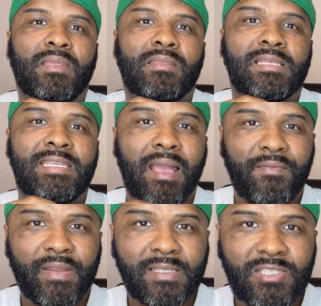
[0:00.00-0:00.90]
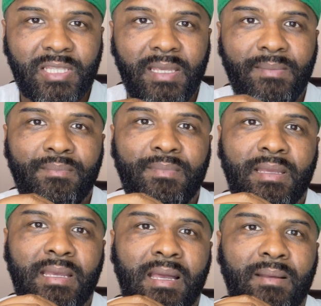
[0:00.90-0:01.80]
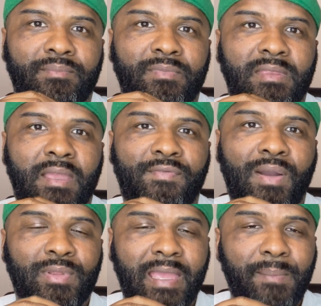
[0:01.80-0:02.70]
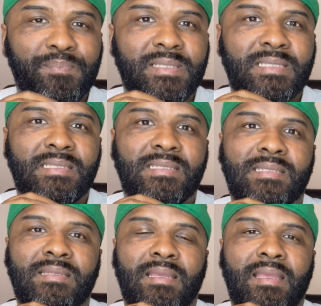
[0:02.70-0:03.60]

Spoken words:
This young French team, they found gaps.